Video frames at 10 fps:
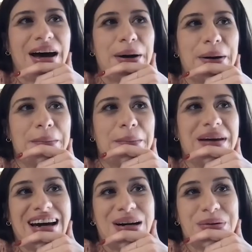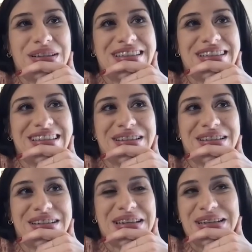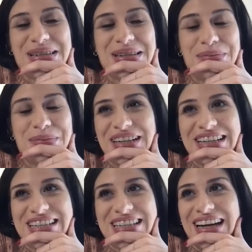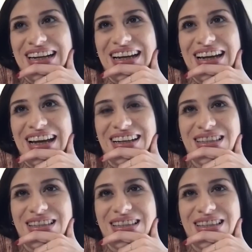And it was like super exciting,